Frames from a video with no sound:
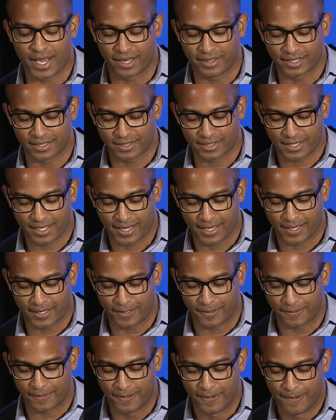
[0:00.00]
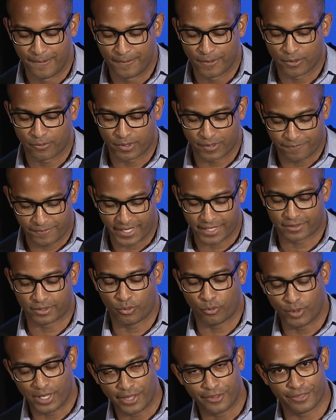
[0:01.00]
of this town, reflect the
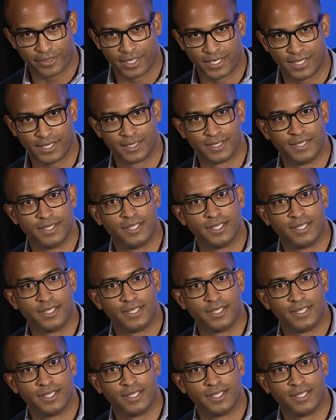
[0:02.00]
wealthy.